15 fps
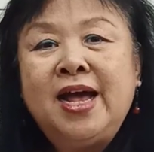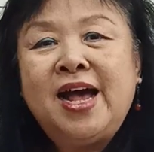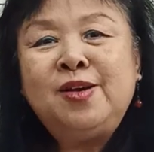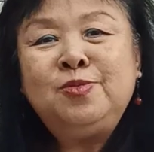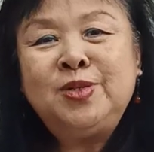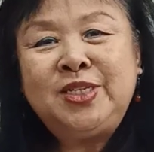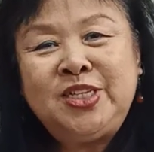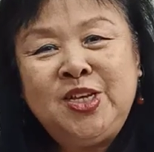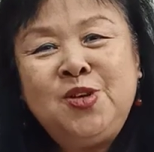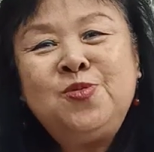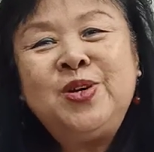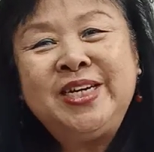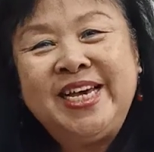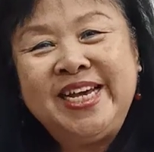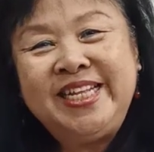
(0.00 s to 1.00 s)
I will see you
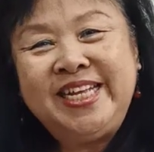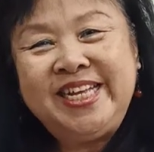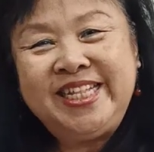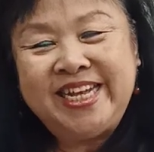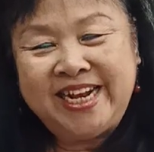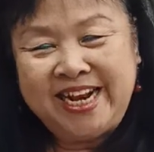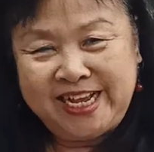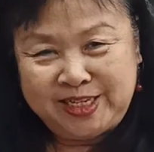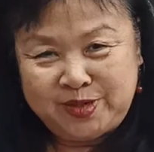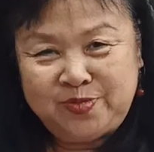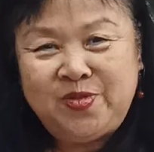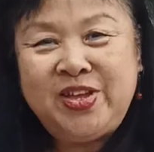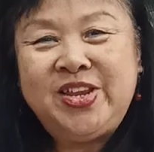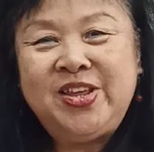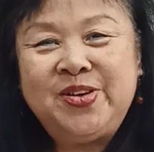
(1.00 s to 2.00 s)
again in the next
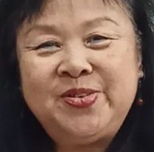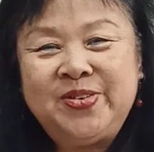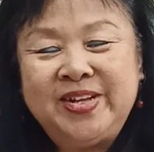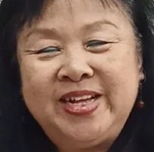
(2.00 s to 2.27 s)
video.